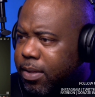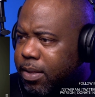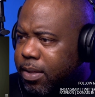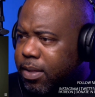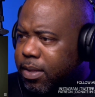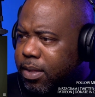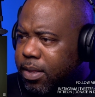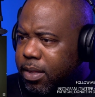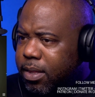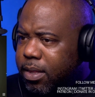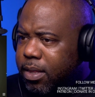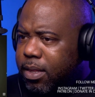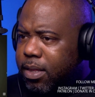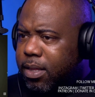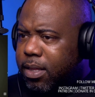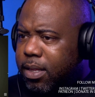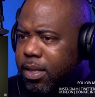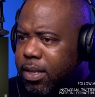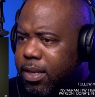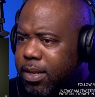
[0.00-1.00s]

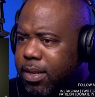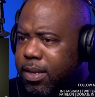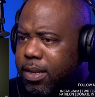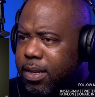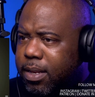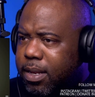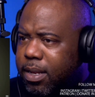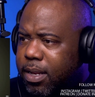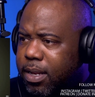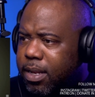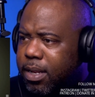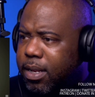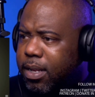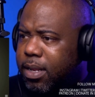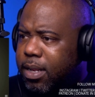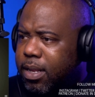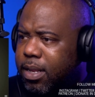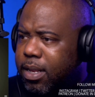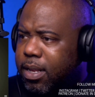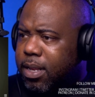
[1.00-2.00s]

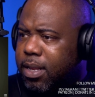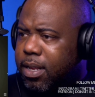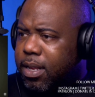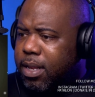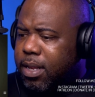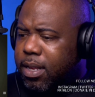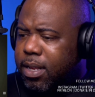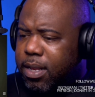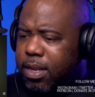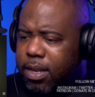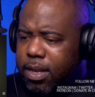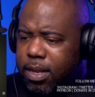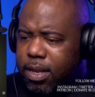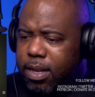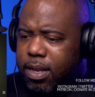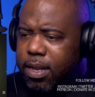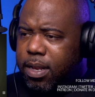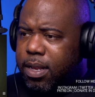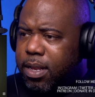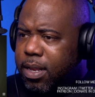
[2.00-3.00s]

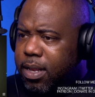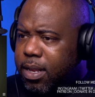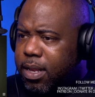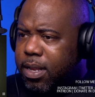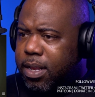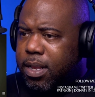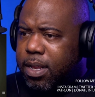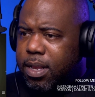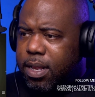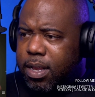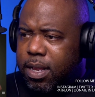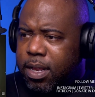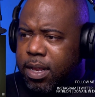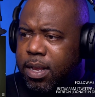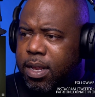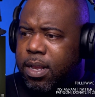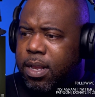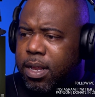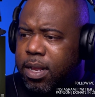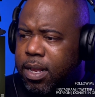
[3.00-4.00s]

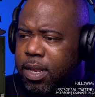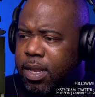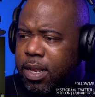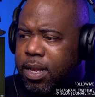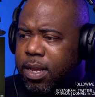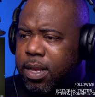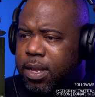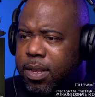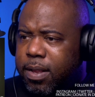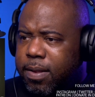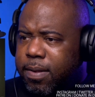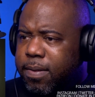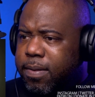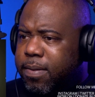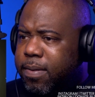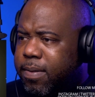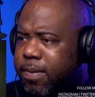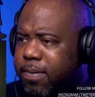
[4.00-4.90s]
(not speaking)